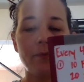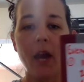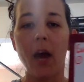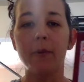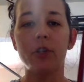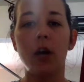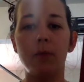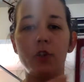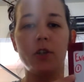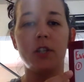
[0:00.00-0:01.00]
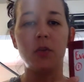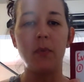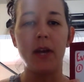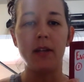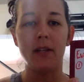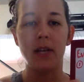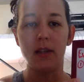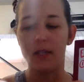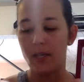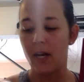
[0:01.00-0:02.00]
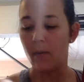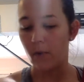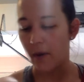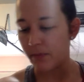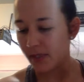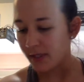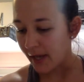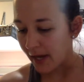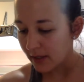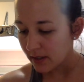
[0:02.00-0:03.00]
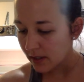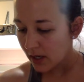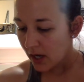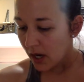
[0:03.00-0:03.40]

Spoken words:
how much time you should spend in these AMRAP sets.